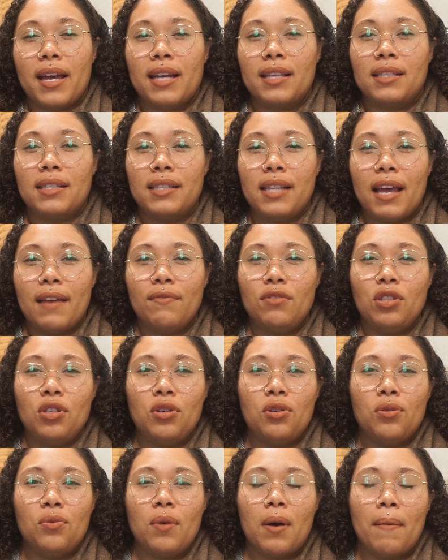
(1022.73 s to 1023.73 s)
It saves
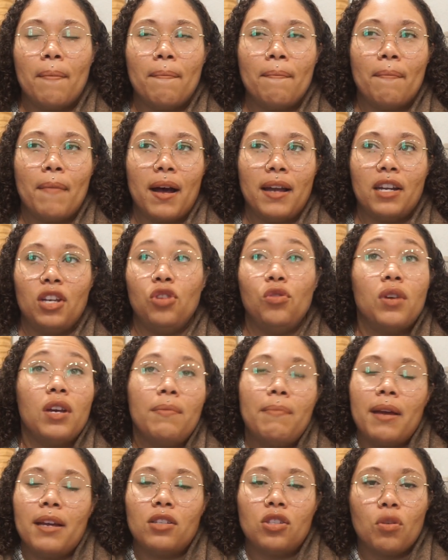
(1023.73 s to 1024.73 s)
you money. You can
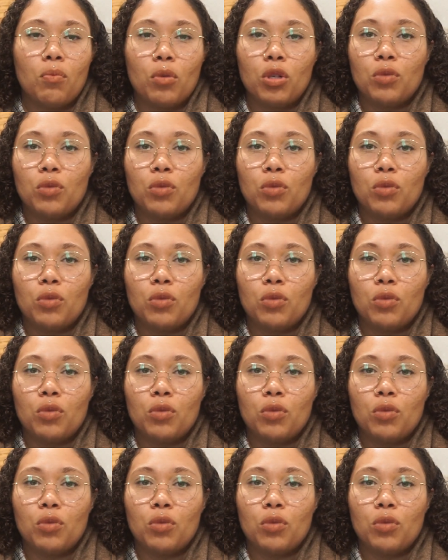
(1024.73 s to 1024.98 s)
make so much